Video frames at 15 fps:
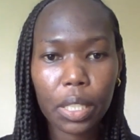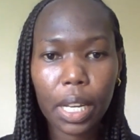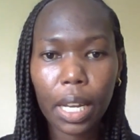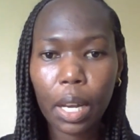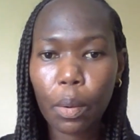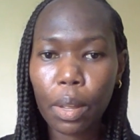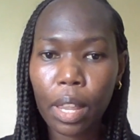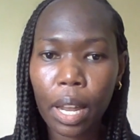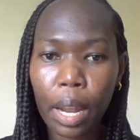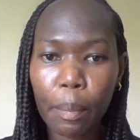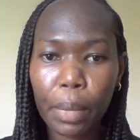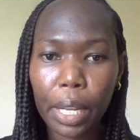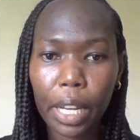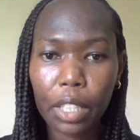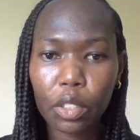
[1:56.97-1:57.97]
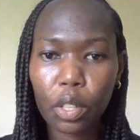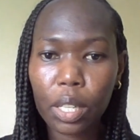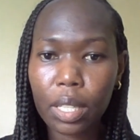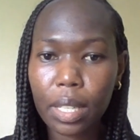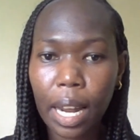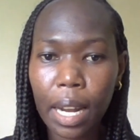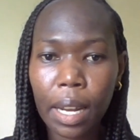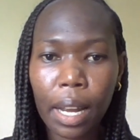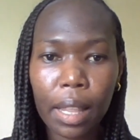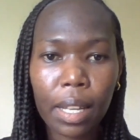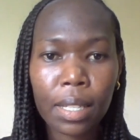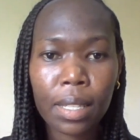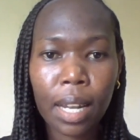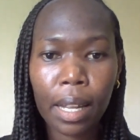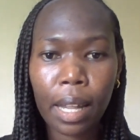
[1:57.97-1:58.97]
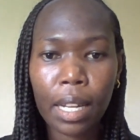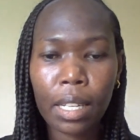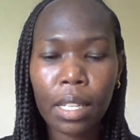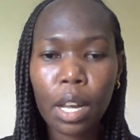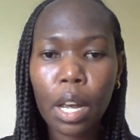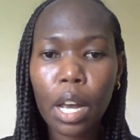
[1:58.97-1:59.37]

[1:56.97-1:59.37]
checking whether an application is running and things like that.